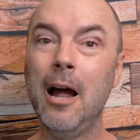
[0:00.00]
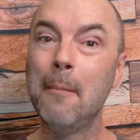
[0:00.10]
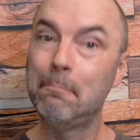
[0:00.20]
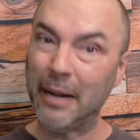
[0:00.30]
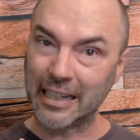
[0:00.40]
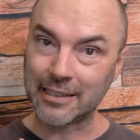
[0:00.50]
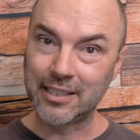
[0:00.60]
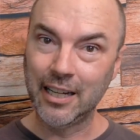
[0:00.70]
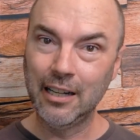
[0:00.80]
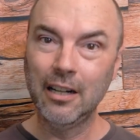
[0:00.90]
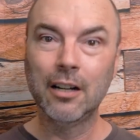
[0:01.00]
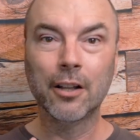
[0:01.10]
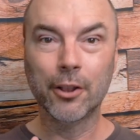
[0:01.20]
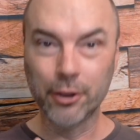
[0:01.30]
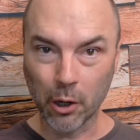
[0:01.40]
But
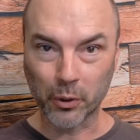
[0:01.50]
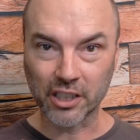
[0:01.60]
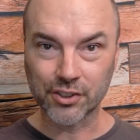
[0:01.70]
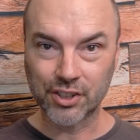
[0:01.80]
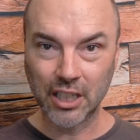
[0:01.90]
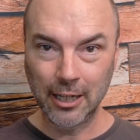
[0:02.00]
notice,